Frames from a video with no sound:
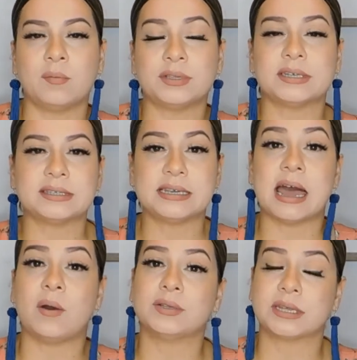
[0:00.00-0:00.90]
to see
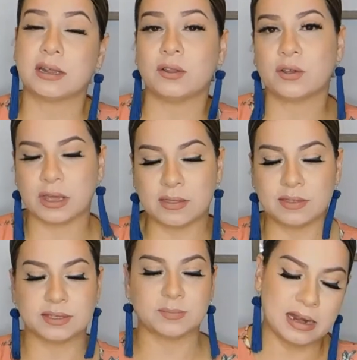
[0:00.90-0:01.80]
how it's going to look in
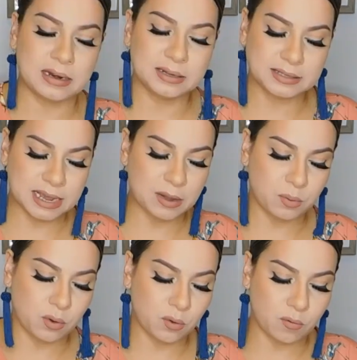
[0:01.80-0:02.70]
the space. And it is a
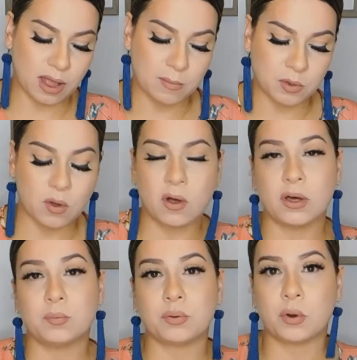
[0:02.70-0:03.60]
program
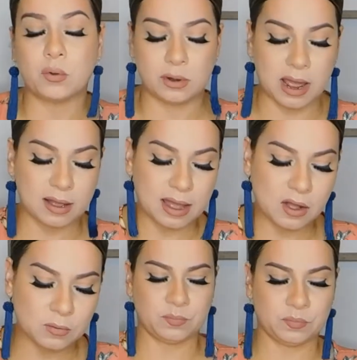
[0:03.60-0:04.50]
called Pro
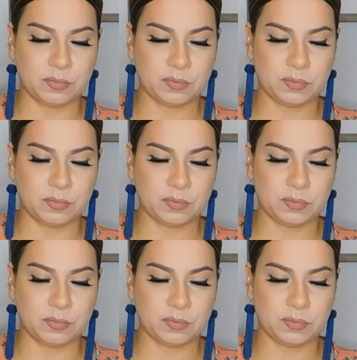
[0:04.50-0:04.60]
Knockout.